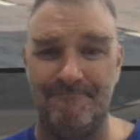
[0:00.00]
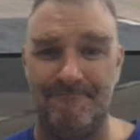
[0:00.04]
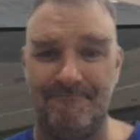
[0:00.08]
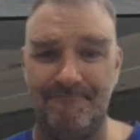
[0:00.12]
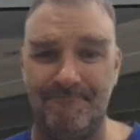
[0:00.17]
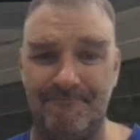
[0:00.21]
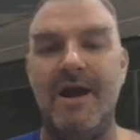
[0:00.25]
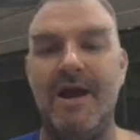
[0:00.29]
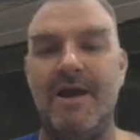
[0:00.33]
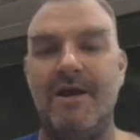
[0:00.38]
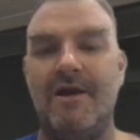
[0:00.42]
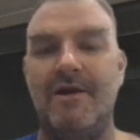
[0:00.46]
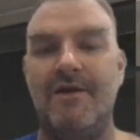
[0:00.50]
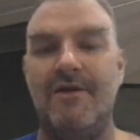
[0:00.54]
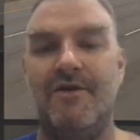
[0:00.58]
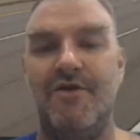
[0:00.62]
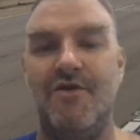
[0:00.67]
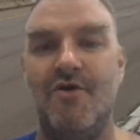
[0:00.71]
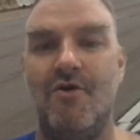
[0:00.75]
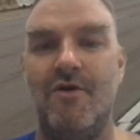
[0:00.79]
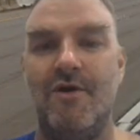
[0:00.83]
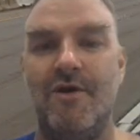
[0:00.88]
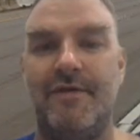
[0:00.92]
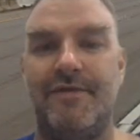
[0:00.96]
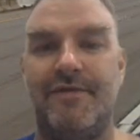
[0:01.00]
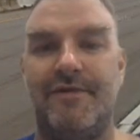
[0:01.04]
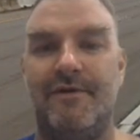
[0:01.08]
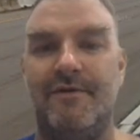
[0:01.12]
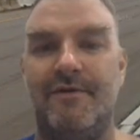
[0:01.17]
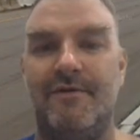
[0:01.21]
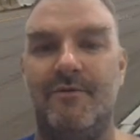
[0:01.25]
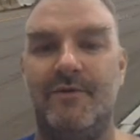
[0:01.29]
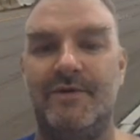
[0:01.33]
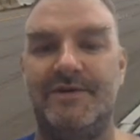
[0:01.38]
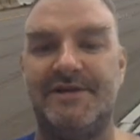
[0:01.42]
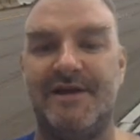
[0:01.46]
Meeting North
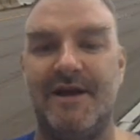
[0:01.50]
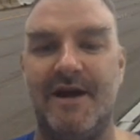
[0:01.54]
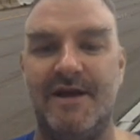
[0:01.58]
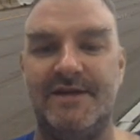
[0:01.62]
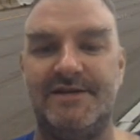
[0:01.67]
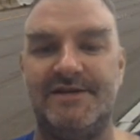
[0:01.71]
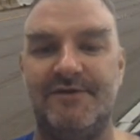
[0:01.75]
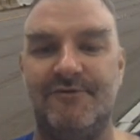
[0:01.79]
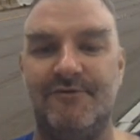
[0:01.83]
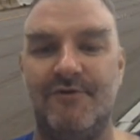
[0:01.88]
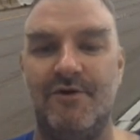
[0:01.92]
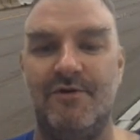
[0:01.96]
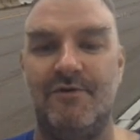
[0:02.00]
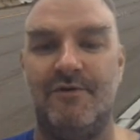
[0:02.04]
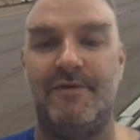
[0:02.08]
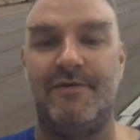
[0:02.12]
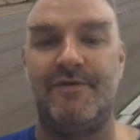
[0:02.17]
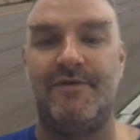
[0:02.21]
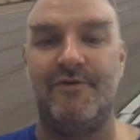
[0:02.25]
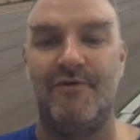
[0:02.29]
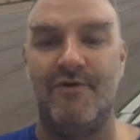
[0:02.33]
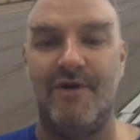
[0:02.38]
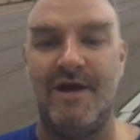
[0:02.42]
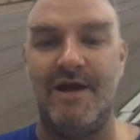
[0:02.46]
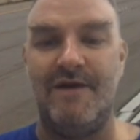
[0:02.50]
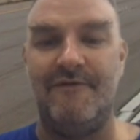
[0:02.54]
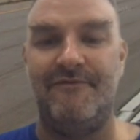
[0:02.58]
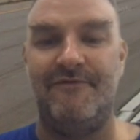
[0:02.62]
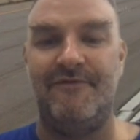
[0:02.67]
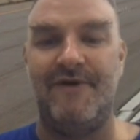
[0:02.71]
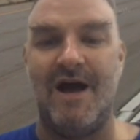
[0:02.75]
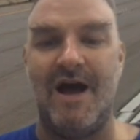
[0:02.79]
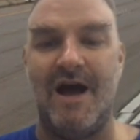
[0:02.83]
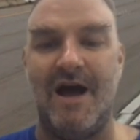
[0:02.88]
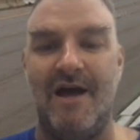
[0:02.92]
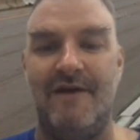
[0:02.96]
Wisconsin Route
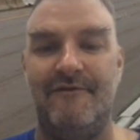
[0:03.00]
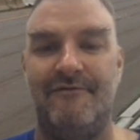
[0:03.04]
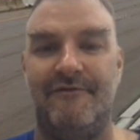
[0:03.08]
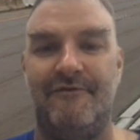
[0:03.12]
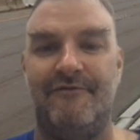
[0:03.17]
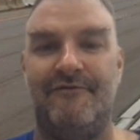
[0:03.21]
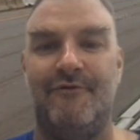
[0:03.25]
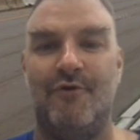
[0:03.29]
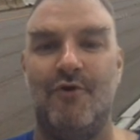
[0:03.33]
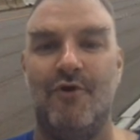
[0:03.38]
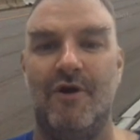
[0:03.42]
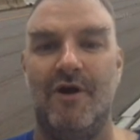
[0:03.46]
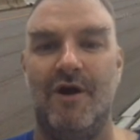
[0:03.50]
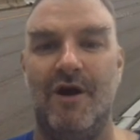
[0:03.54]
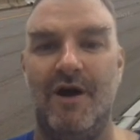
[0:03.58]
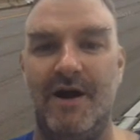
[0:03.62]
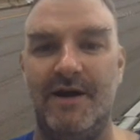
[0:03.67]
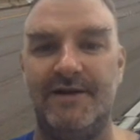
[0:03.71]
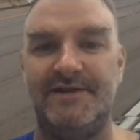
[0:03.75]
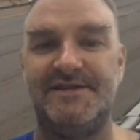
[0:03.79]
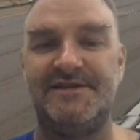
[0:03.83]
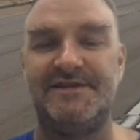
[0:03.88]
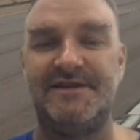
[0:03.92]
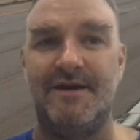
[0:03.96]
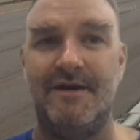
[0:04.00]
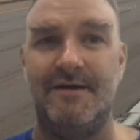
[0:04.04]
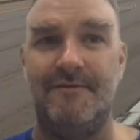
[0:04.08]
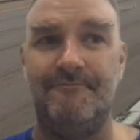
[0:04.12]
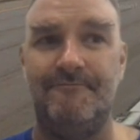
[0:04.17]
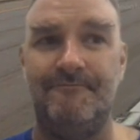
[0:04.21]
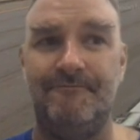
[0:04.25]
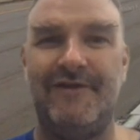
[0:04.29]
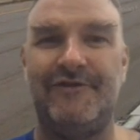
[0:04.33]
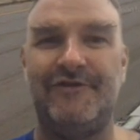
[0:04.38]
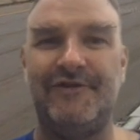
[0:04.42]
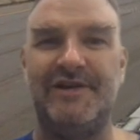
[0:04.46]
35 for
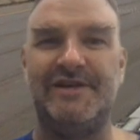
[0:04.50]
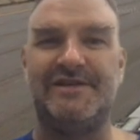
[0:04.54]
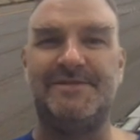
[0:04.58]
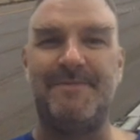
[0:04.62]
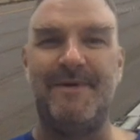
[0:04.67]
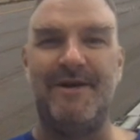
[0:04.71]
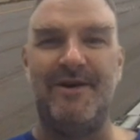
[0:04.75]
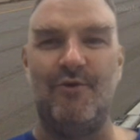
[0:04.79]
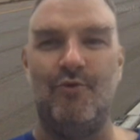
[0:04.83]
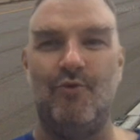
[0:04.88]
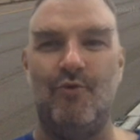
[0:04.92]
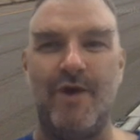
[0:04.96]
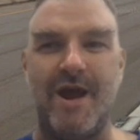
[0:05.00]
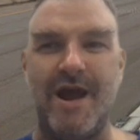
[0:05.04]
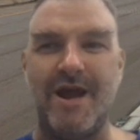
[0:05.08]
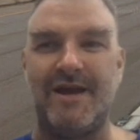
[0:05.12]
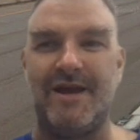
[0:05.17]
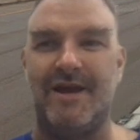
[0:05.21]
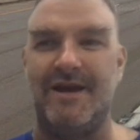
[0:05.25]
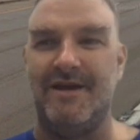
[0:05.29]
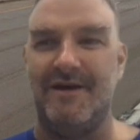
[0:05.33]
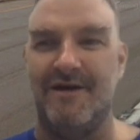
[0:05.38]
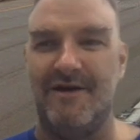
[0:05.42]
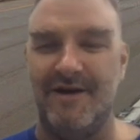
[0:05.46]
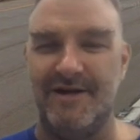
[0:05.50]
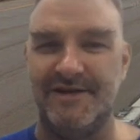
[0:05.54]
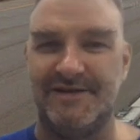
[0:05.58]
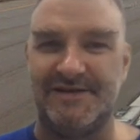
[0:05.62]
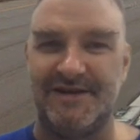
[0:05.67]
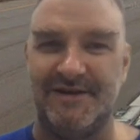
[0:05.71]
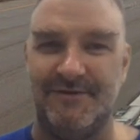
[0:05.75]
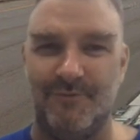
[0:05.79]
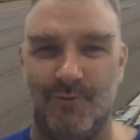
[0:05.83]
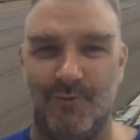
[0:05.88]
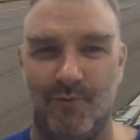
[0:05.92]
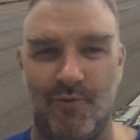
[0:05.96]
Hudson. I actually spent a week in
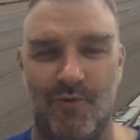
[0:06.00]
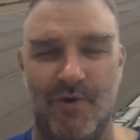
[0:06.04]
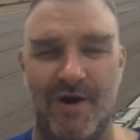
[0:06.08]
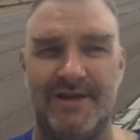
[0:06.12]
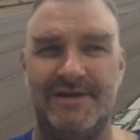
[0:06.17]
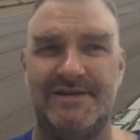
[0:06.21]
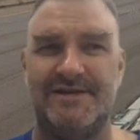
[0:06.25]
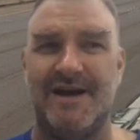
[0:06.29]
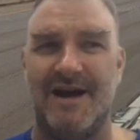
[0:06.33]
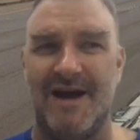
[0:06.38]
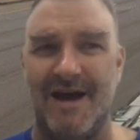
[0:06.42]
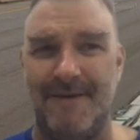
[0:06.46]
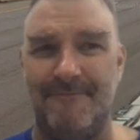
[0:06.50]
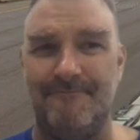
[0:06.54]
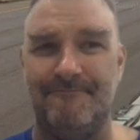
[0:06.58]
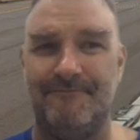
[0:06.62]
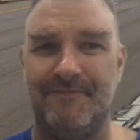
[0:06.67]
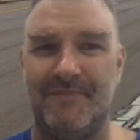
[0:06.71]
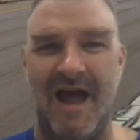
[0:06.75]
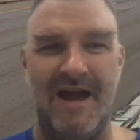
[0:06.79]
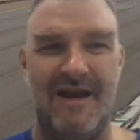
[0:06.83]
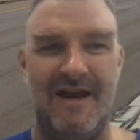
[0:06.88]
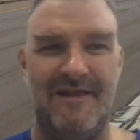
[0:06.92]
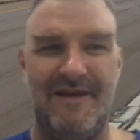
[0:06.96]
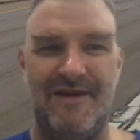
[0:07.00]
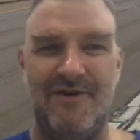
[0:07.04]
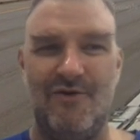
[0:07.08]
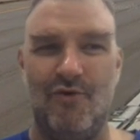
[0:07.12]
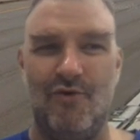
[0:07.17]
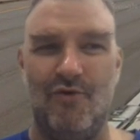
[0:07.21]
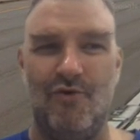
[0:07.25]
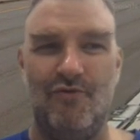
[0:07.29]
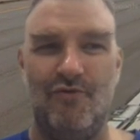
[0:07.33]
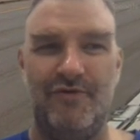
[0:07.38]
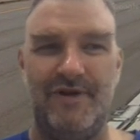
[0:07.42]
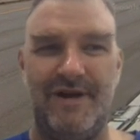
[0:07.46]
Hudson one time, and the
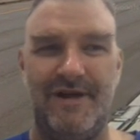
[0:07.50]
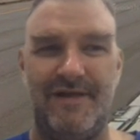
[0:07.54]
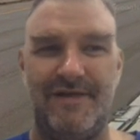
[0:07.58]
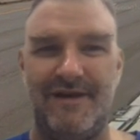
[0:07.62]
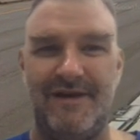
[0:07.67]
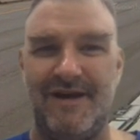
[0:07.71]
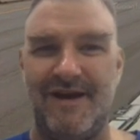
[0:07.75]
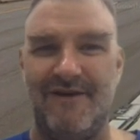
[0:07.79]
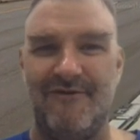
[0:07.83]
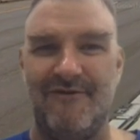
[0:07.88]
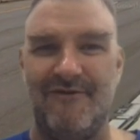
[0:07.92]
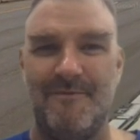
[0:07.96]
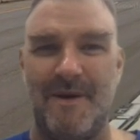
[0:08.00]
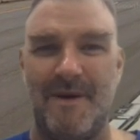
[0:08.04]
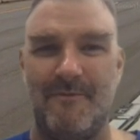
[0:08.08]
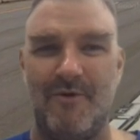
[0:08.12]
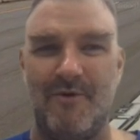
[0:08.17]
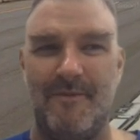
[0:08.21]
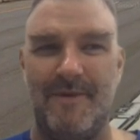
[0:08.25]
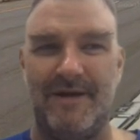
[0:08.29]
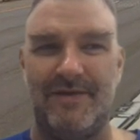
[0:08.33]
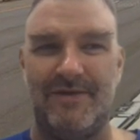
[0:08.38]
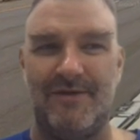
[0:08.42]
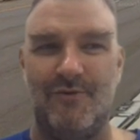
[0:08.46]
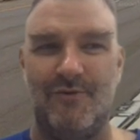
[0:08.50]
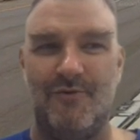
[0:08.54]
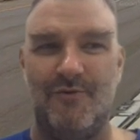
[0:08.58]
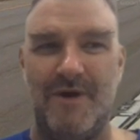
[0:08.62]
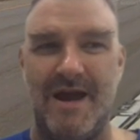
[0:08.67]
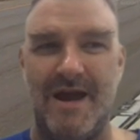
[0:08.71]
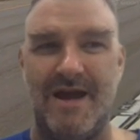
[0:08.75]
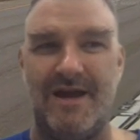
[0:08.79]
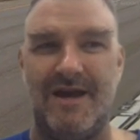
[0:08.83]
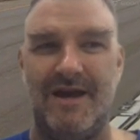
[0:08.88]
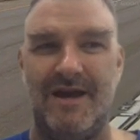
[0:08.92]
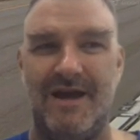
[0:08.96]
only thing I remember about the
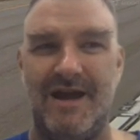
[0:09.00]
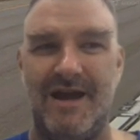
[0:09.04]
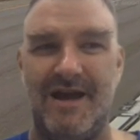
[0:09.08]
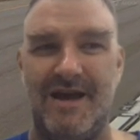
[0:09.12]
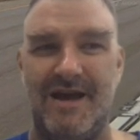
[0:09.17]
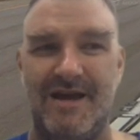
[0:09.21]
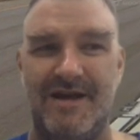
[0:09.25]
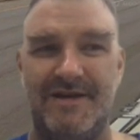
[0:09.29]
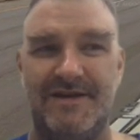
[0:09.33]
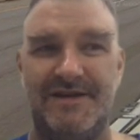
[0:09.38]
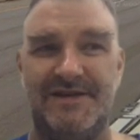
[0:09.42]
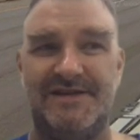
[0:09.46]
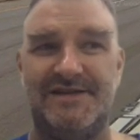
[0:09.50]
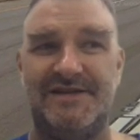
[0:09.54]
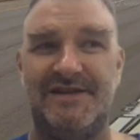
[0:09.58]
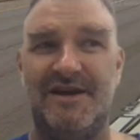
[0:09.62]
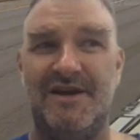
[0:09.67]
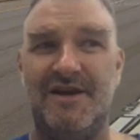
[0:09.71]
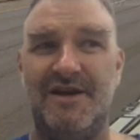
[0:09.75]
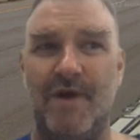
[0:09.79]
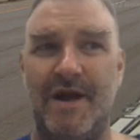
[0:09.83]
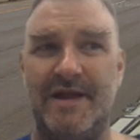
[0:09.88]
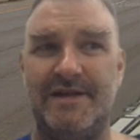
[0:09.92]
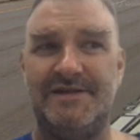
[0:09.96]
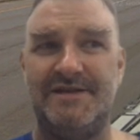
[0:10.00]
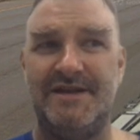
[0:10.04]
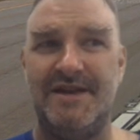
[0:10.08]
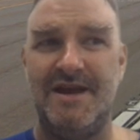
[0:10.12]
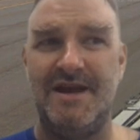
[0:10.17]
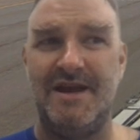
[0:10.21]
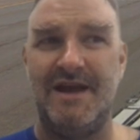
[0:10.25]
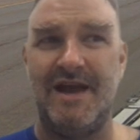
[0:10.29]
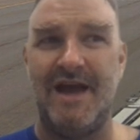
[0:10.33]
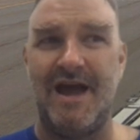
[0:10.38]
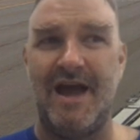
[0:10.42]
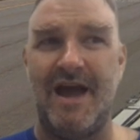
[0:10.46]
week is
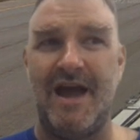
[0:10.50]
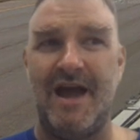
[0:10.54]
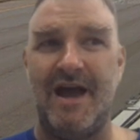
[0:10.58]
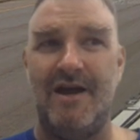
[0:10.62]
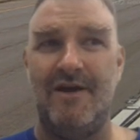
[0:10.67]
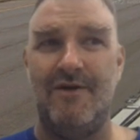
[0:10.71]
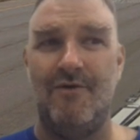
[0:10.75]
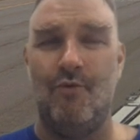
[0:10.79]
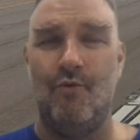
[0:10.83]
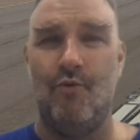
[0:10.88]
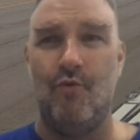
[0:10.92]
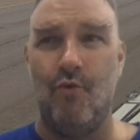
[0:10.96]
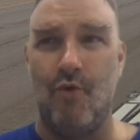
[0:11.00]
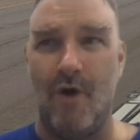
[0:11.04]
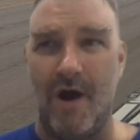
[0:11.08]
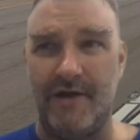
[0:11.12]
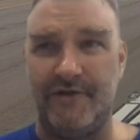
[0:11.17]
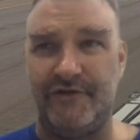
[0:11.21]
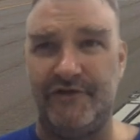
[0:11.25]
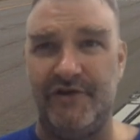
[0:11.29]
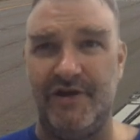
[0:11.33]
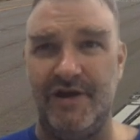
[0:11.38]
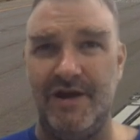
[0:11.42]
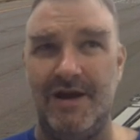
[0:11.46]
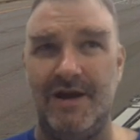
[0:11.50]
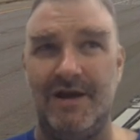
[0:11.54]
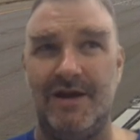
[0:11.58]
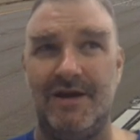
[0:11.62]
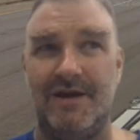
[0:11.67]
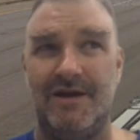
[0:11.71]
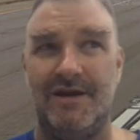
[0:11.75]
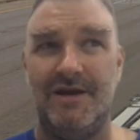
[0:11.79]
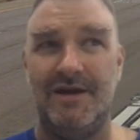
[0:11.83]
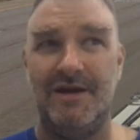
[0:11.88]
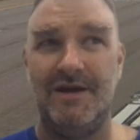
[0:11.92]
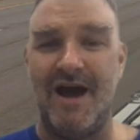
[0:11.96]
renting and
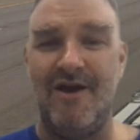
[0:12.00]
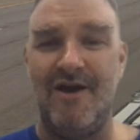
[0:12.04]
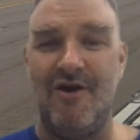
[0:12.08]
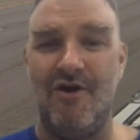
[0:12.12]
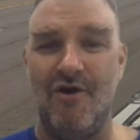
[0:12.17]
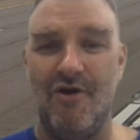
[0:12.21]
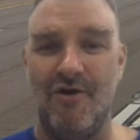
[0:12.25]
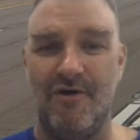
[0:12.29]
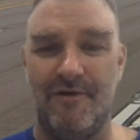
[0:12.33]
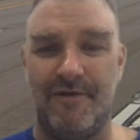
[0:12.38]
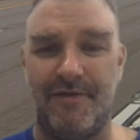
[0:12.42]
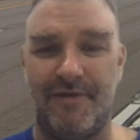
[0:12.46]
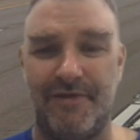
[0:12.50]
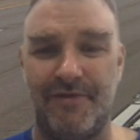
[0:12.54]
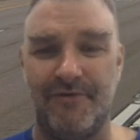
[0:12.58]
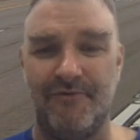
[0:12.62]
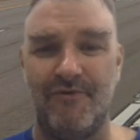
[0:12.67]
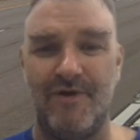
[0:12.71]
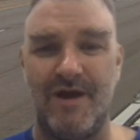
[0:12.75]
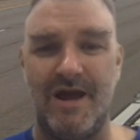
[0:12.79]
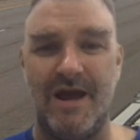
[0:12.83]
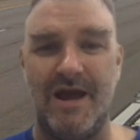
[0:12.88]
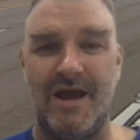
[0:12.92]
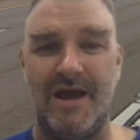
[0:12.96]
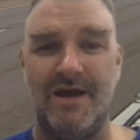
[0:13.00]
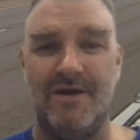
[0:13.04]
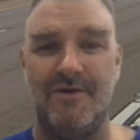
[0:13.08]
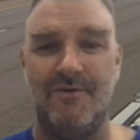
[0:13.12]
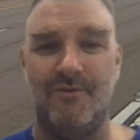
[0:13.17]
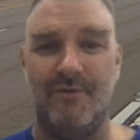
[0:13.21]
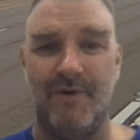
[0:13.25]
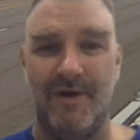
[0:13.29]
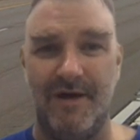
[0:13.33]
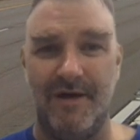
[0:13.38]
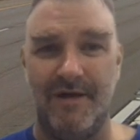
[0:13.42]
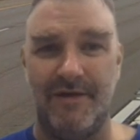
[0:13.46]
watching Die Hard 3
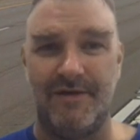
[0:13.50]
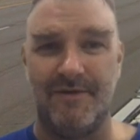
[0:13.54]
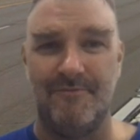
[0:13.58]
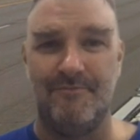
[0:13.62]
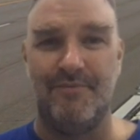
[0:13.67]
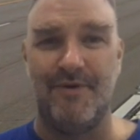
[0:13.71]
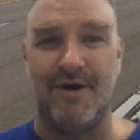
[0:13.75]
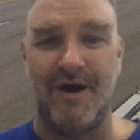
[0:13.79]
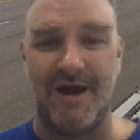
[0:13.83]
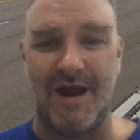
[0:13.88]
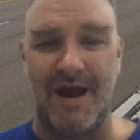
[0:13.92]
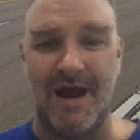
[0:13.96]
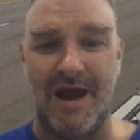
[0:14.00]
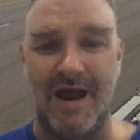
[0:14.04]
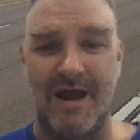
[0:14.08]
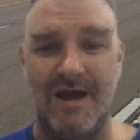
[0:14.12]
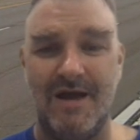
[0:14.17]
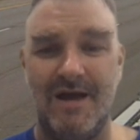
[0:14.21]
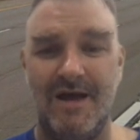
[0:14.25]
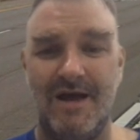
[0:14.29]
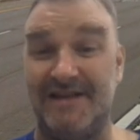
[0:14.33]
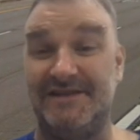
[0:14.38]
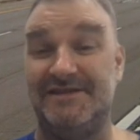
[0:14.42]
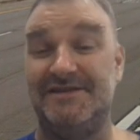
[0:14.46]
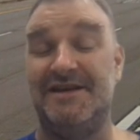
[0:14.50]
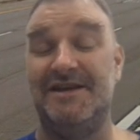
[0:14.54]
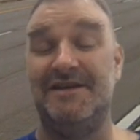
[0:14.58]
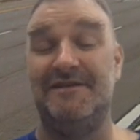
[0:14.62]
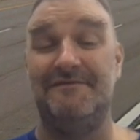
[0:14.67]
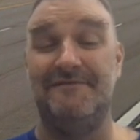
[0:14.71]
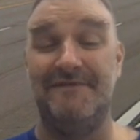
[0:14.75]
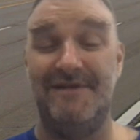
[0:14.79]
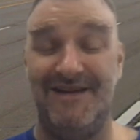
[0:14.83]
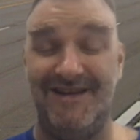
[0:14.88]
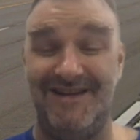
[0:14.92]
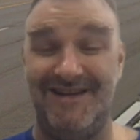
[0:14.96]
with a buddy. That's
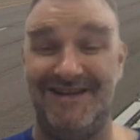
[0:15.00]
it.